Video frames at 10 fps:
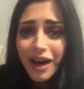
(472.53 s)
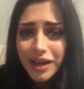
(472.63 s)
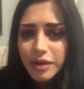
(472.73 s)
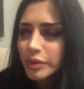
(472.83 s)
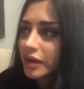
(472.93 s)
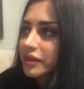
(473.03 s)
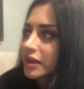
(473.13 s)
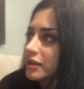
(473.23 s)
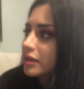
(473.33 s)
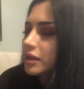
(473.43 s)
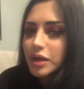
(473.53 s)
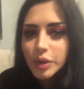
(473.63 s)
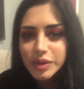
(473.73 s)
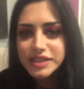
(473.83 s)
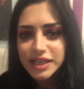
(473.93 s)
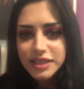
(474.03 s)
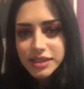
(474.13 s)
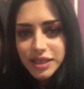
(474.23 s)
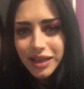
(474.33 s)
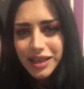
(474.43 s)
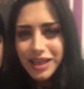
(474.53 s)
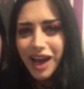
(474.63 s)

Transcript: Hi. Who are they? Hi there. Who is Hi. this? I,